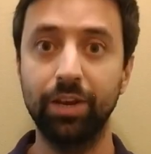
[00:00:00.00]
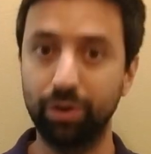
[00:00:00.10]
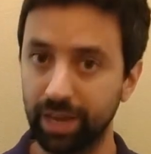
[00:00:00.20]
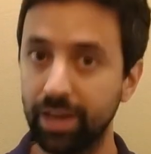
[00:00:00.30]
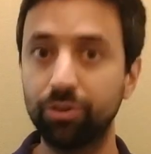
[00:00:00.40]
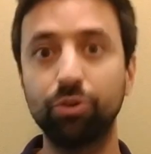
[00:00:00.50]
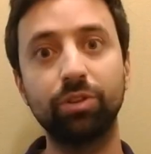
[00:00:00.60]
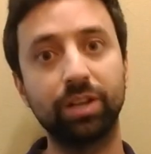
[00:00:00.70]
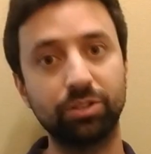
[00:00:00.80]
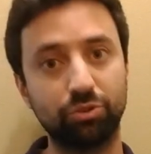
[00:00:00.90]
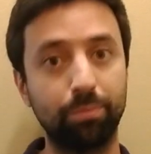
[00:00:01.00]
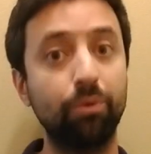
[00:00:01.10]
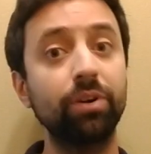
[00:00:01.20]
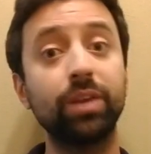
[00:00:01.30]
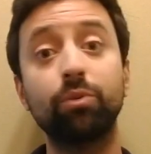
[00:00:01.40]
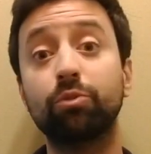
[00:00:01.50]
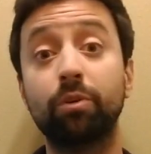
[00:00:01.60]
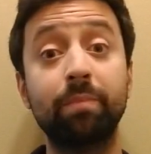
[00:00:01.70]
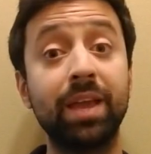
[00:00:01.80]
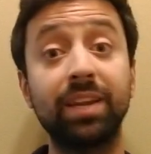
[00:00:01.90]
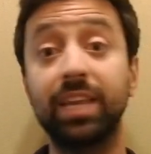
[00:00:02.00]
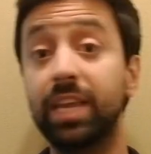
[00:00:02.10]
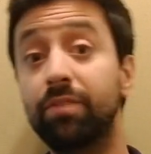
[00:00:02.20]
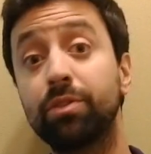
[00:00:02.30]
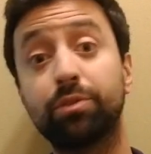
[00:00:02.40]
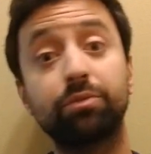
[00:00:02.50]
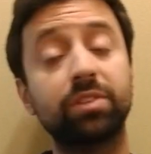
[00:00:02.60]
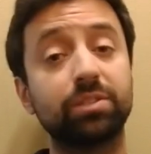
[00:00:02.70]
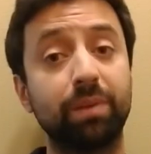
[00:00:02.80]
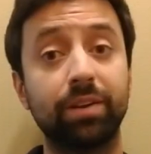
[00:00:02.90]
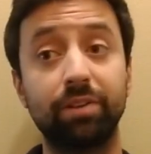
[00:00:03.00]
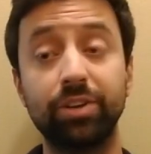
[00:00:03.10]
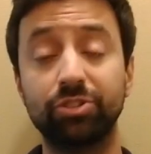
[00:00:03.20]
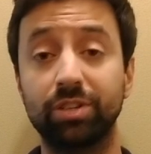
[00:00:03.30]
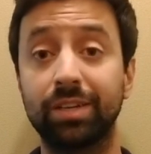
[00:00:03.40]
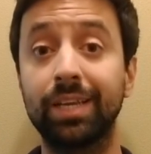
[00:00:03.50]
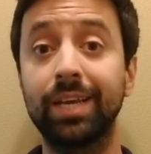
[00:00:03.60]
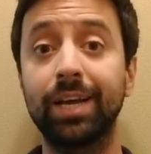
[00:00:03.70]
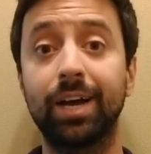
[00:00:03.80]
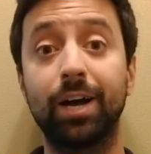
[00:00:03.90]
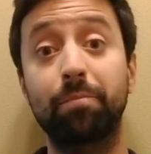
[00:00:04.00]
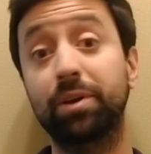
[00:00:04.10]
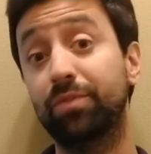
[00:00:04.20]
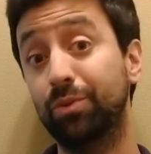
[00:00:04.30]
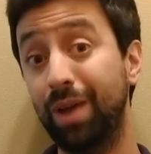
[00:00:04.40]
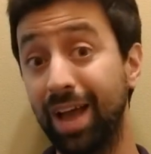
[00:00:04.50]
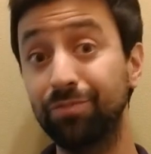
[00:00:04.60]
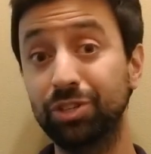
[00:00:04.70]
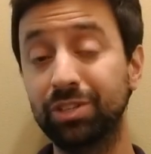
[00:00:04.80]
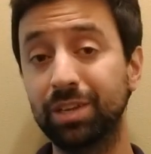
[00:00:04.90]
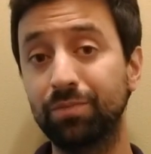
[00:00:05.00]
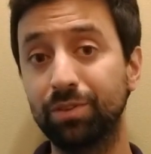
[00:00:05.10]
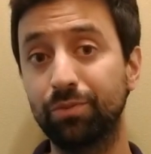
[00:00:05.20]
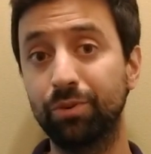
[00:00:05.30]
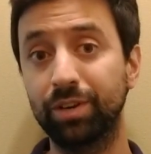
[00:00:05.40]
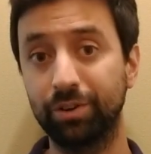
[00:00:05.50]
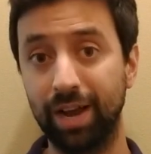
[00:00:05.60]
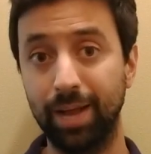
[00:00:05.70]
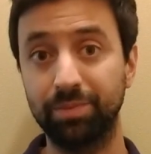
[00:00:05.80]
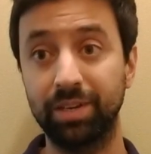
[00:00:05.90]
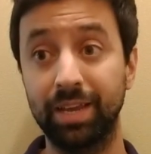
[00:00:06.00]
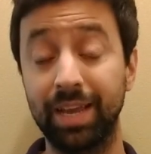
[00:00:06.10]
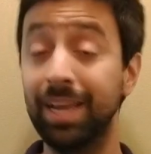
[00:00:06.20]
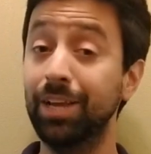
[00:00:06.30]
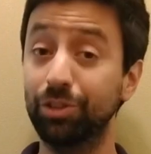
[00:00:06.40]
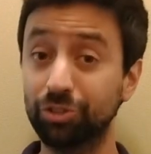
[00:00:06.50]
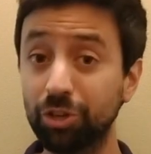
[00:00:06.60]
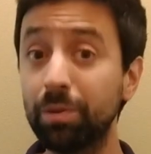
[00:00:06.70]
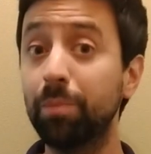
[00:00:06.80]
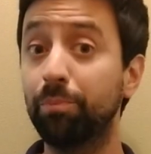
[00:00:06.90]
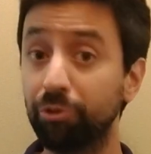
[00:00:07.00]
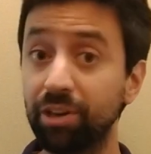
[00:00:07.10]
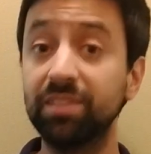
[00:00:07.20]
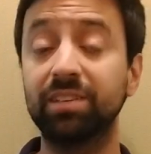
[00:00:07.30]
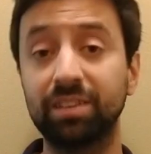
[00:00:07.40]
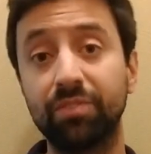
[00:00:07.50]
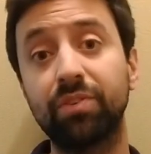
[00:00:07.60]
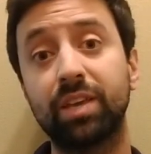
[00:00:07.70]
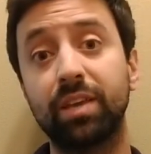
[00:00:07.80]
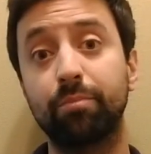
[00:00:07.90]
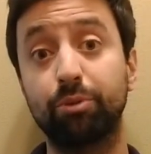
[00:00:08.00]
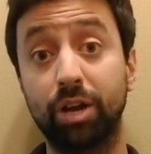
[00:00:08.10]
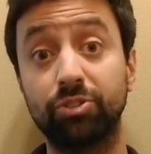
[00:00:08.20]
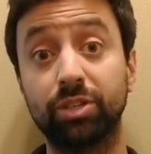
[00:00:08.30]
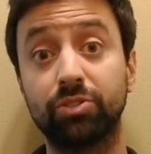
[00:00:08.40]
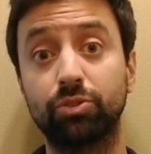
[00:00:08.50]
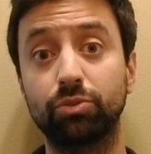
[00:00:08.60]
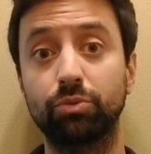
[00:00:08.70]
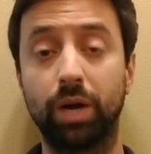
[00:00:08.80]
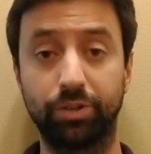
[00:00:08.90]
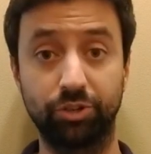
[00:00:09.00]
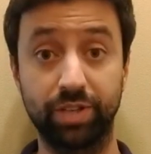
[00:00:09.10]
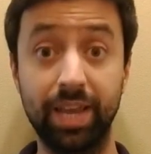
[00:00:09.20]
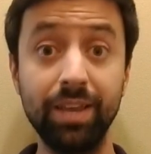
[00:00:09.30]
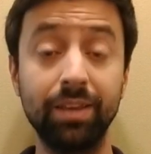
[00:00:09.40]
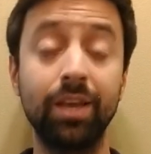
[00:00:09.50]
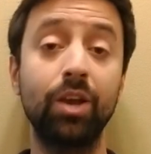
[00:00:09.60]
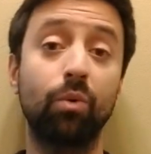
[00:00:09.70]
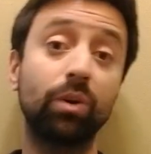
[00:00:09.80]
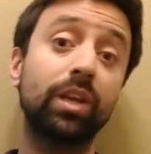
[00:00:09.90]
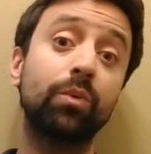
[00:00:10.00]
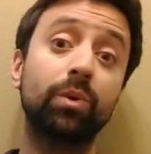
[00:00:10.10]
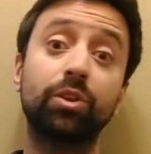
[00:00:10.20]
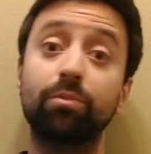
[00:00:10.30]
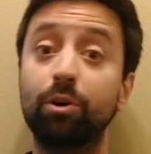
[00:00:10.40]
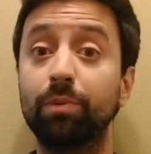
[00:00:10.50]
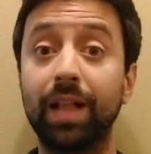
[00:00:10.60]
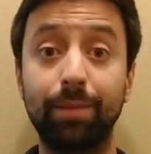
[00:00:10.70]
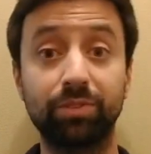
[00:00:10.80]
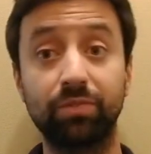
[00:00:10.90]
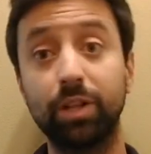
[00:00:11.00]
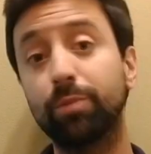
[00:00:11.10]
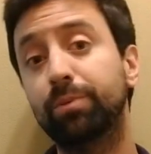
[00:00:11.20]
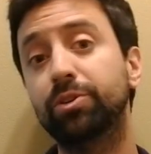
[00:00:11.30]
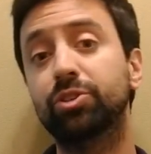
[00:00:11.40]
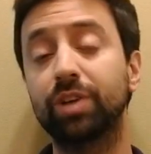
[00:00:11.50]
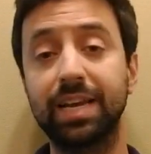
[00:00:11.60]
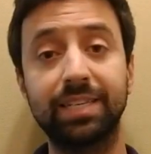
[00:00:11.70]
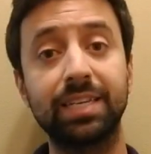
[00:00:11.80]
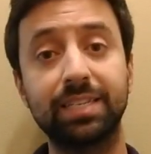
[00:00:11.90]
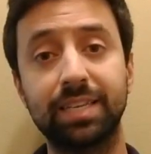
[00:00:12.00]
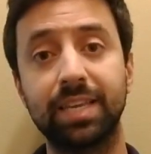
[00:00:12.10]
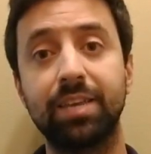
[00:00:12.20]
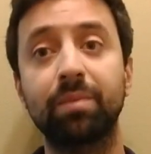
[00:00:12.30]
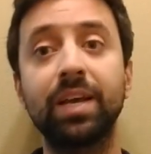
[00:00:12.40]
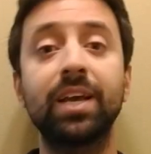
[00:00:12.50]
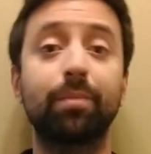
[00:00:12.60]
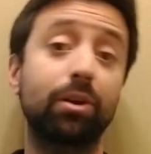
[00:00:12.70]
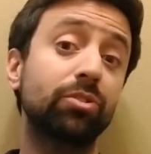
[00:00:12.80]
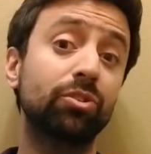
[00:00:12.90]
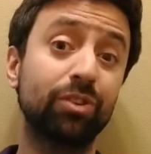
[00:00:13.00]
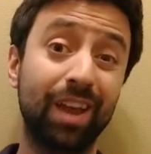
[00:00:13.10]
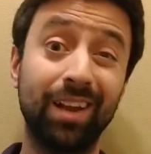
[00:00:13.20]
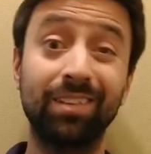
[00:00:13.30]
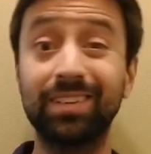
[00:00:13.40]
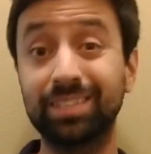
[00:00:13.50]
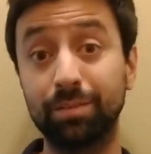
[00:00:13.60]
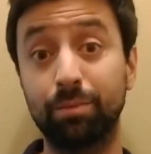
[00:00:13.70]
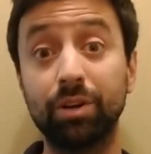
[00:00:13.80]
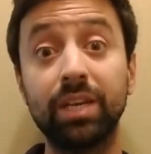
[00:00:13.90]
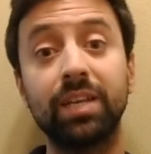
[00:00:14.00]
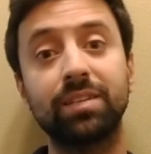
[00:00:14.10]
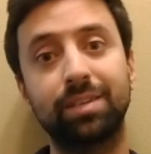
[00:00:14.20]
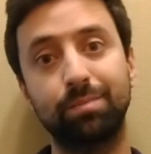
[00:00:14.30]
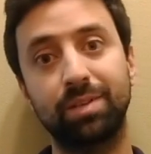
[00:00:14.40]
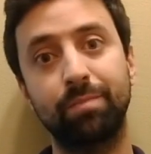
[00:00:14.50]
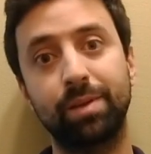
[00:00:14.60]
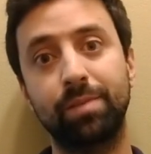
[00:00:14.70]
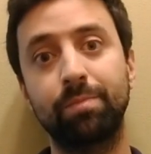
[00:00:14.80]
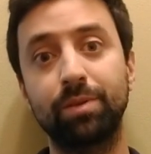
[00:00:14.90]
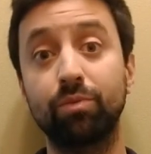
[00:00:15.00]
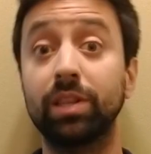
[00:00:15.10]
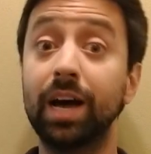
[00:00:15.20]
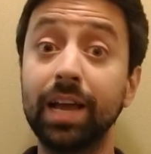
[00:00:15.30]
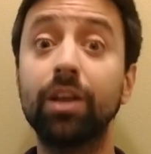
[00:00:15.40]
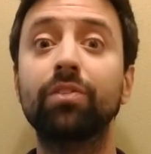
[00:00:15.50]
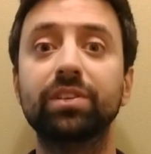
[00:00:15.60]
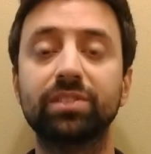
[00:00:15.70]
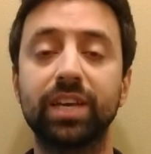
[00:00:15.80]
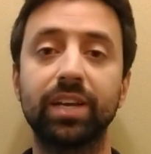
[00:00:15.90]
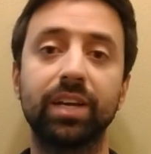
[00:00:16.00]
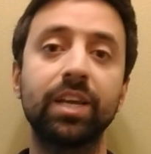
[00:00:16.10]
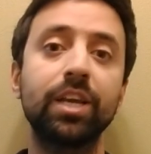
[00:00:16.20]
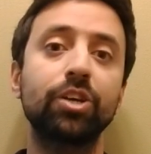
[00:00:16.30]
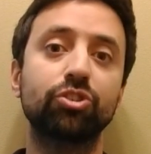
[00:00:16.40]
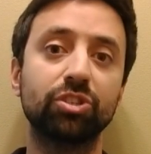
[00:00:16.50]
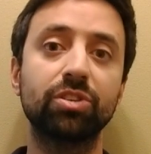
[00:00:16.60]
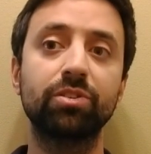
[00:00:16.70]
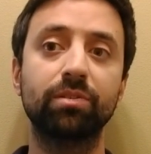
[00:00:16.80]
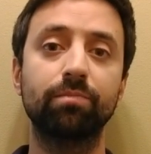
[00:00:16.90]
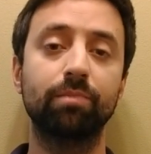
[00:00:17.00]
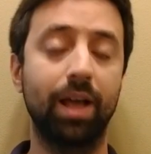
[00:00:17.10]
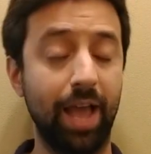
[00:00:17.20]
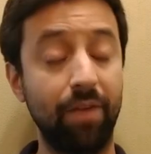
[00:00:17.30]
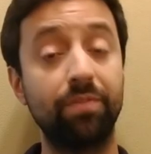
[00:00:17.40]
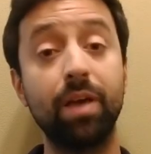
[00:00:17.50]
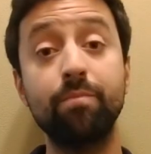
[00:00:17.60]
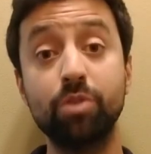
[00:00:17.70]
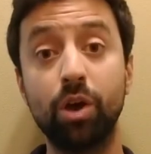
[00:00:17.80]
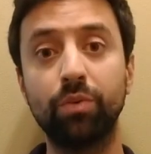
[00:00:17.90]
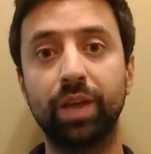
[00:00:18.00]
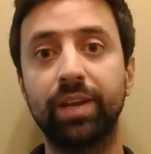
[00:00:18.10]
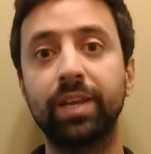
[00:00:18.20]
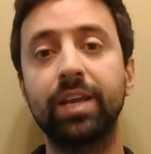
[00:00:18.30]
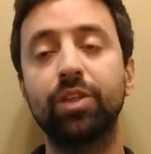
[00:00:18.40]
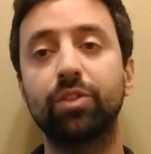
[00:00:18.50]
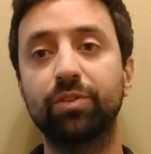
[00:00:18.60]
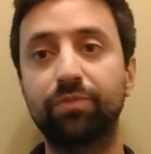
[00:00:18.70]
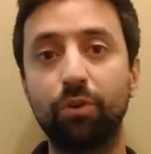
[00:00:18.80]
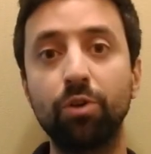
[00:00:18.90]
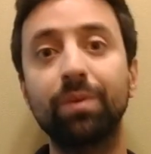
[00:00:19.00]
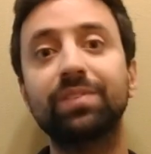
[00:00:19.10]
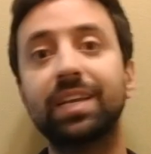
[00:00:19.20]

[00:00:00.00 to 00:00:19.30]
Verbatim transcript: Now again, Google Analytics reporting will remain even through this migration, uh, but if you have GTM v4 in your apps today, this could be a pretty significant project to undertake, working with your mobile app developers, your IT team, but also your analytics and marketing teams that may be relying on this data just to have them know that the form